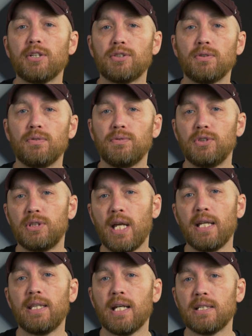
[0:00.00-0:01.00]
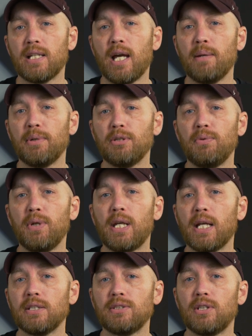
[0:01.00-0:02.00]
also take that time on the
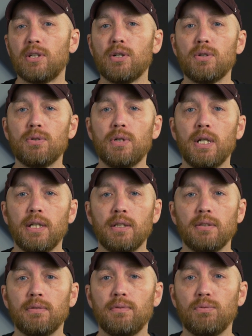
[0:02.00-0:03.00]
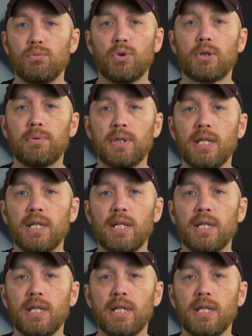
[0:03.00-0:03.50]
weekends to go work with